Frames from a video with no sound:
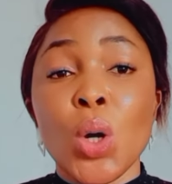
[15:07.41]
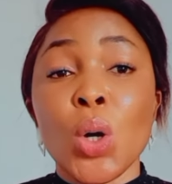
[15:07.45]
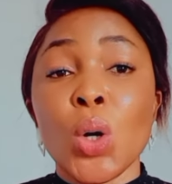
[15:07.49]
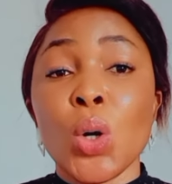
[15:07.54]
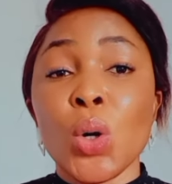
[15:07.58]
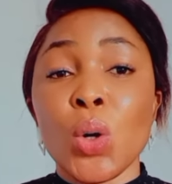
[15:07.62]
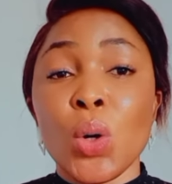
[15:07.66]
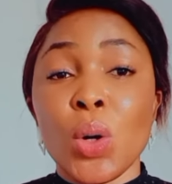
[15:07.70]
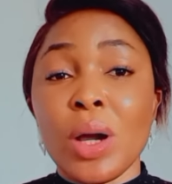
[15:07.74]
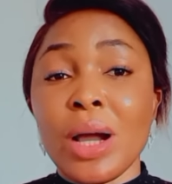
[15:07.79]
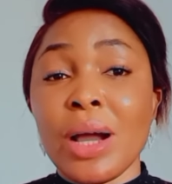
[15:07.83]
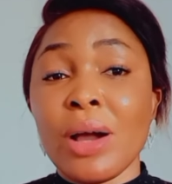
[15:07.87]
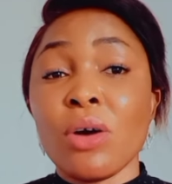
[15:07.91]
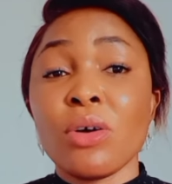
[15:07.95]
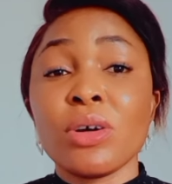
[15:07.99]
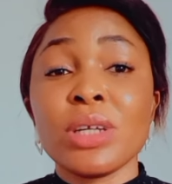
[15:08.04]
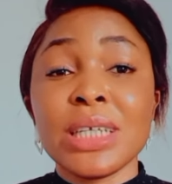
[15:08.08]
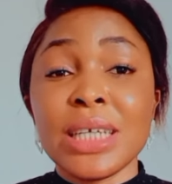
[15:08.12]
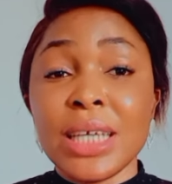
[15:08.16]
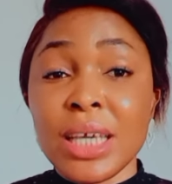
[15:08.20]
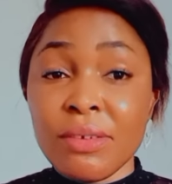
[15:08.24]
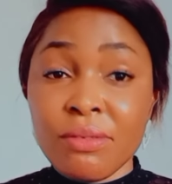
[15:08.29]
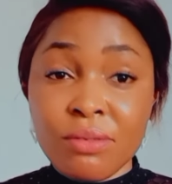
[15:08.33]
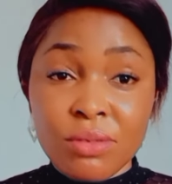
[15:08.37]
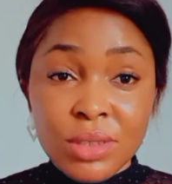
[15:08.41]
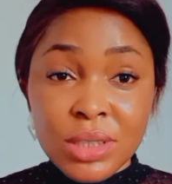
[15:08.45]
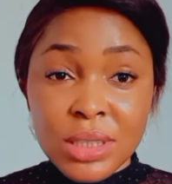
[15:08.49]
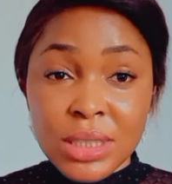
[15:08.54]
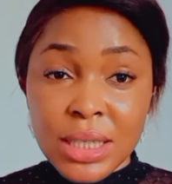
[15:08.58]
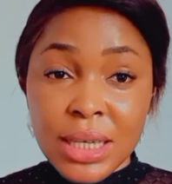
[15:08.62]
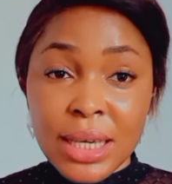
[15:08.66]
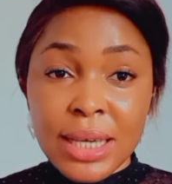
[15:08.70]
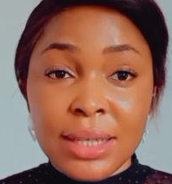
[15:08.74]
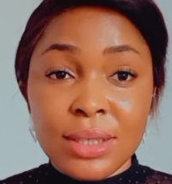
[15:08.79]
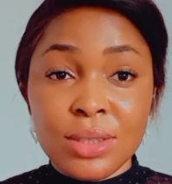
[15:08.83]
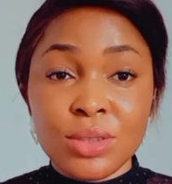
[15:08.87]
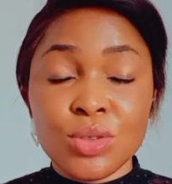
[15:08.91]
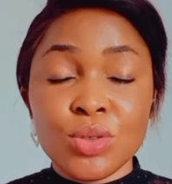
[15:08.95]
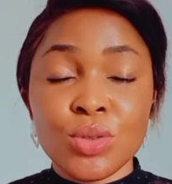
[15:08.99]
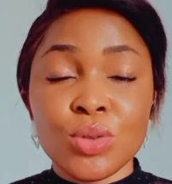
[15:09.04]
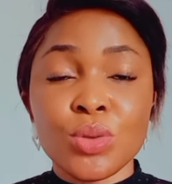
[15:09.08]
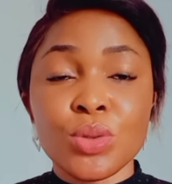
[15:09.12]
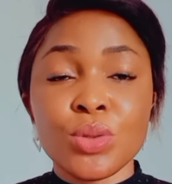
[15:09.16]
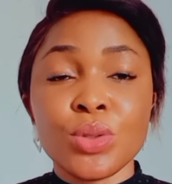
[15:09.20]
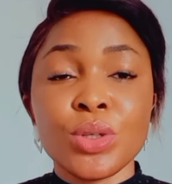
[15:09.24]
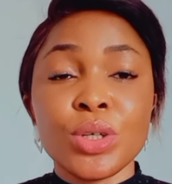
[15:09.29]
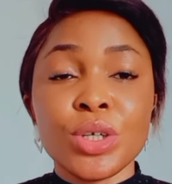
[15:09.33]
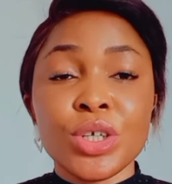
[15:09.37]
or uneven skin
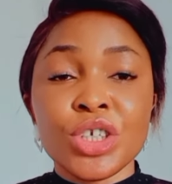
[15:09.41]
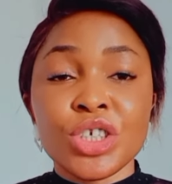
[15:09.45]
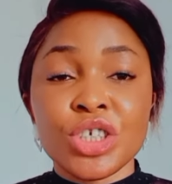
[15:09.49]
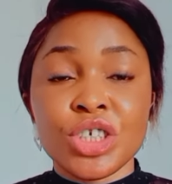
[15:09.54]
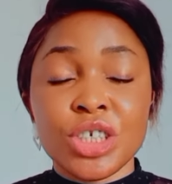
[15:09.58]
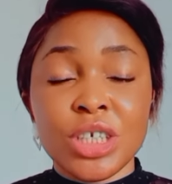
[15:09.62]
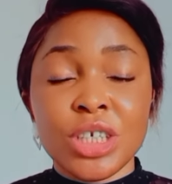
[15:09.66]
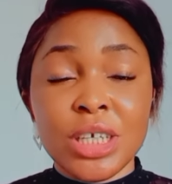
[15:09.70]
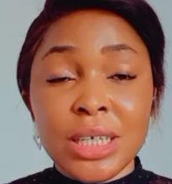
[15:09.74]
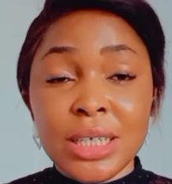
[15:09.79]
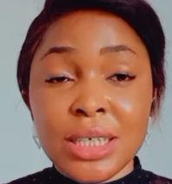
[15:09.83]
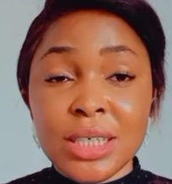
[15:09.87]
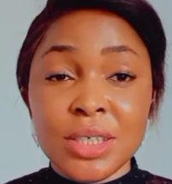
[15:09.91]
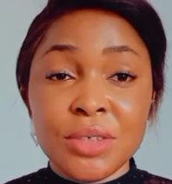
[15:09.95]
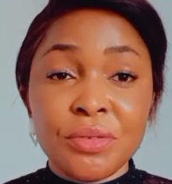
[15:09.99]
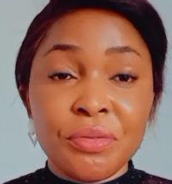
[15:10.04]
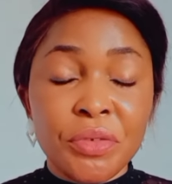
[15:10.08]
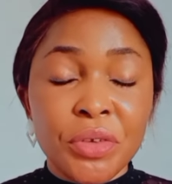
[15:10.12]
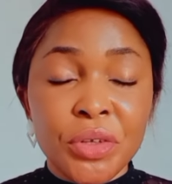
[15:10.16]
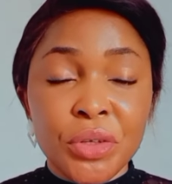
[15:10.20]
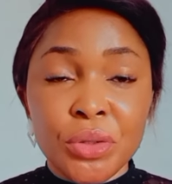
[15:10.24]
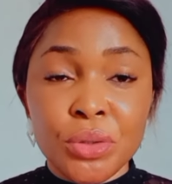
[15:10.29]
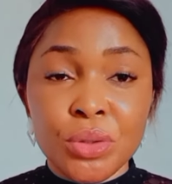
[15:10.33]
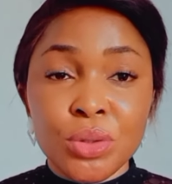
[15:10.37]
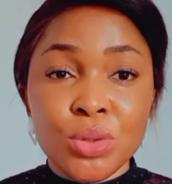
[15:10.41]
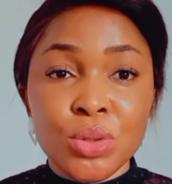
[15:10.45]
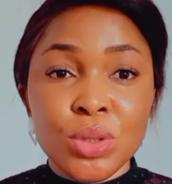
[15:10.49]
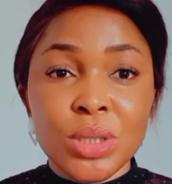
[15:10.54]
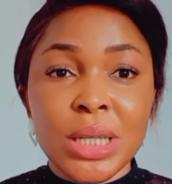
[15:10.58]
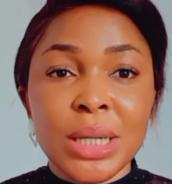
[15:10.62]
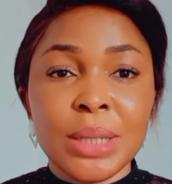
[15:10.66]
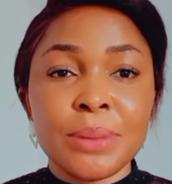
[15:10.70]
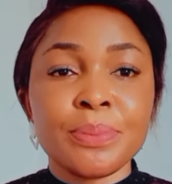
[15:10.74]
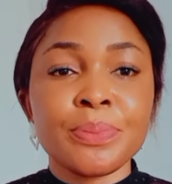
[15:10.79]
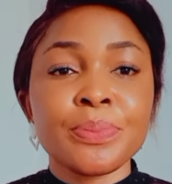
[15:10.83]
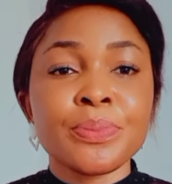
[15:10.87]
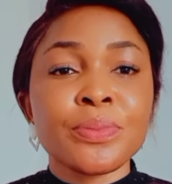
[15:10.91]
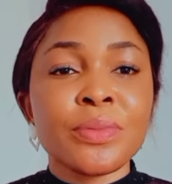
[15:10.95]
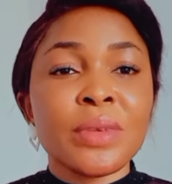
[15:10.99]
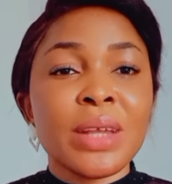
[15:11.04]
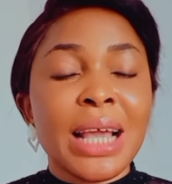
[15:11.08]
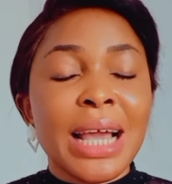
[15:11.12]
tone. Share this video to them.